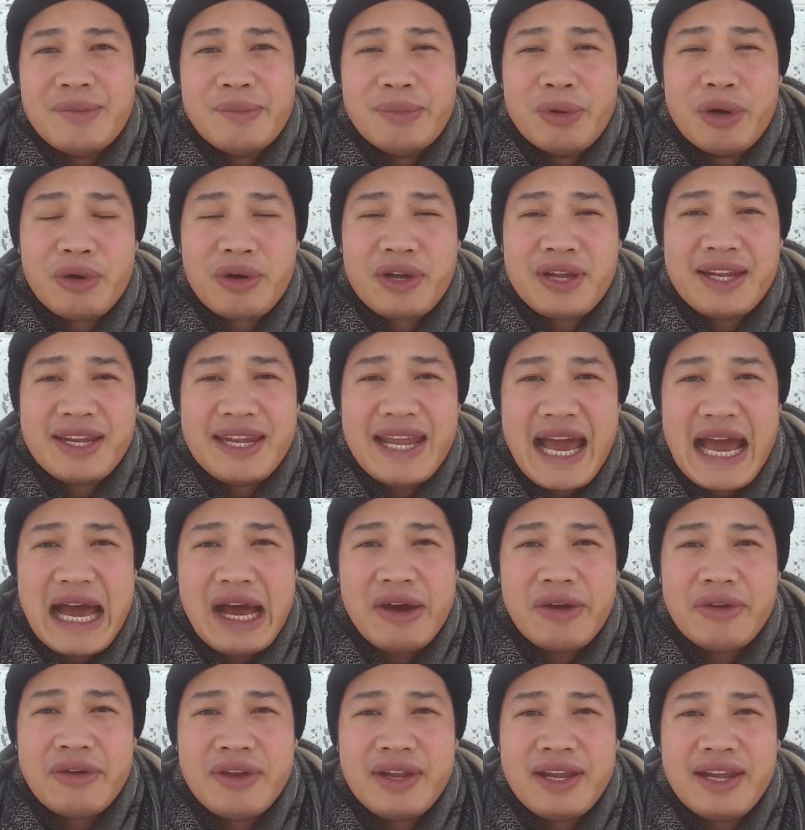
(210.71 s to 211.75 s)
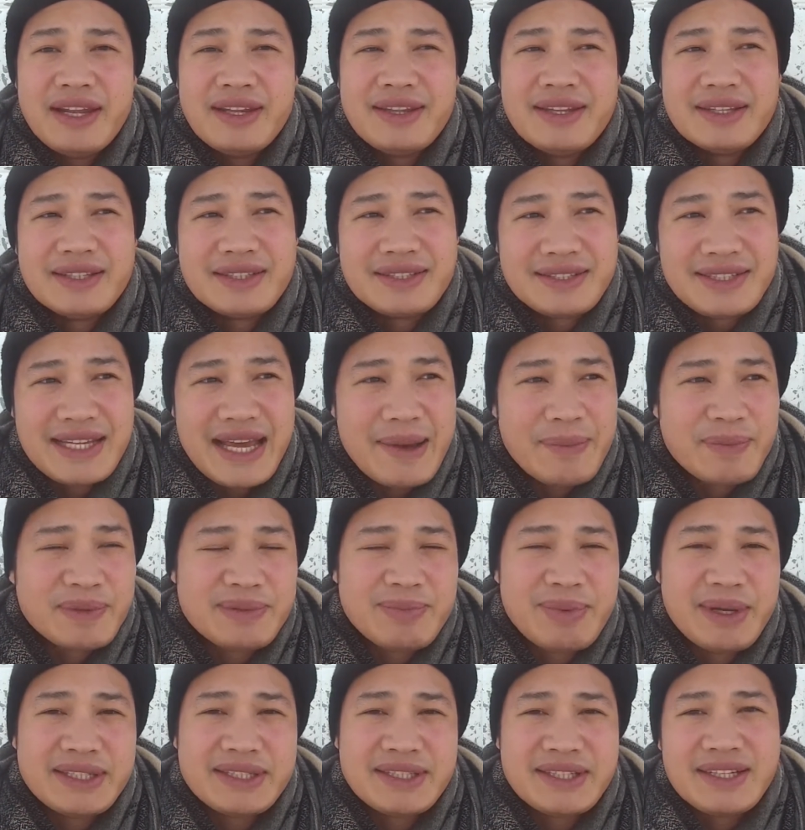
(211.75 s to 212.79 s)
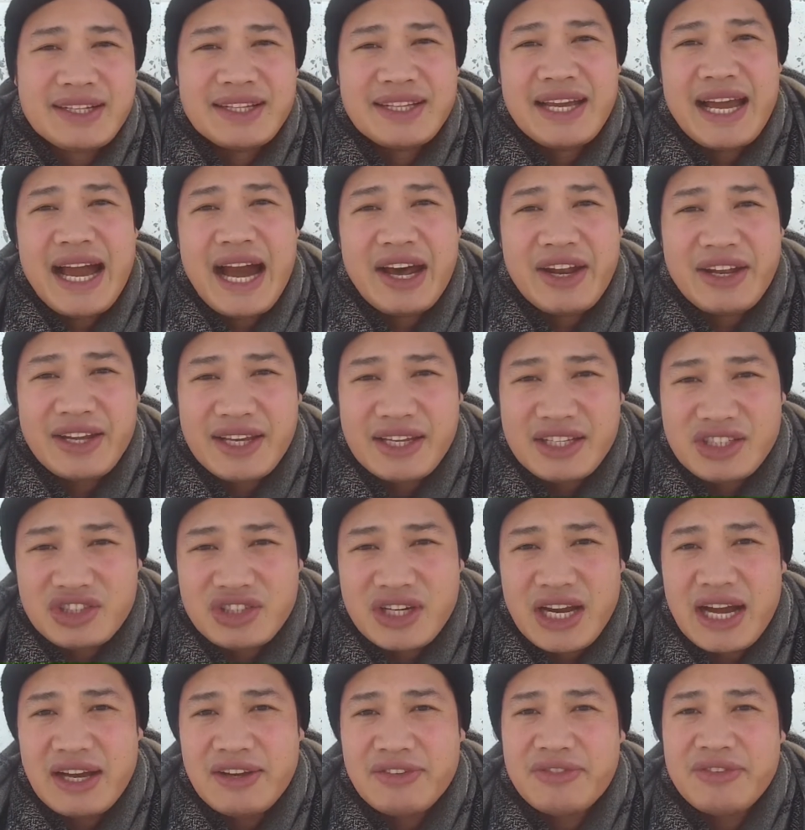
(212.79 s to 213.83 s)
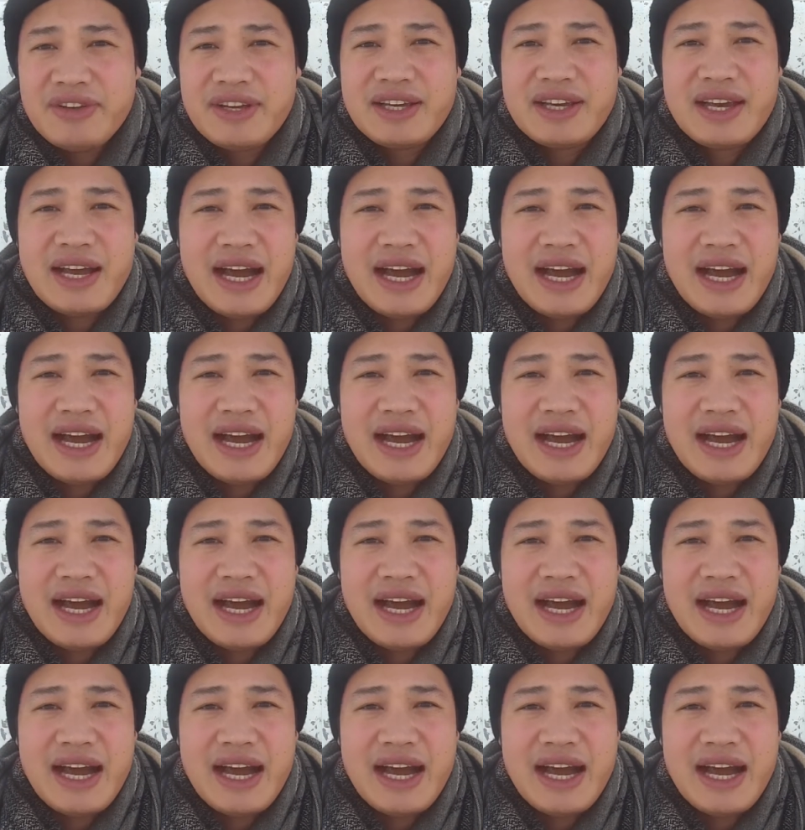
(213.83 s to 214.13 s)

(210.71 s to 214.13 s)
broken down into steps, basically how to get traffic,